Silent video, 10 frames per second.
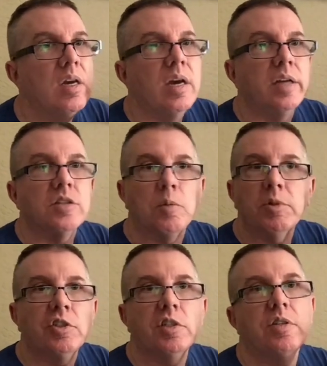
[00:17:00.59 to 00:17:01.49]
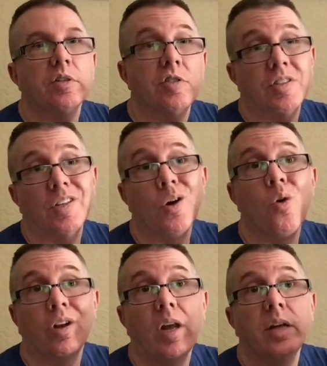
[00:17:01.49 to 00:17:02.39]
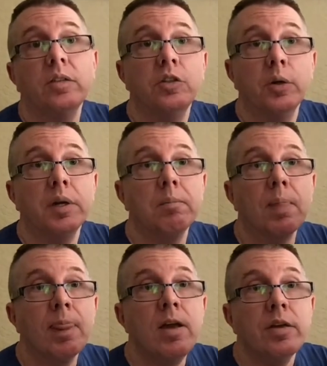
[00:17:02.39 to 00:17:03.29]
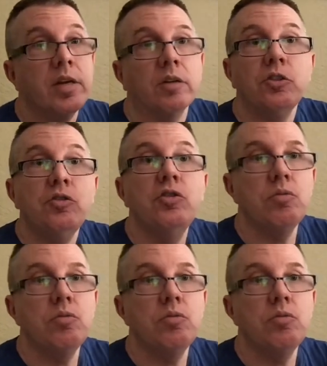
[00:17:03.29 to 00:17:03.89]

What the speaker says: it's so much easier just to go online and do it. Now, you do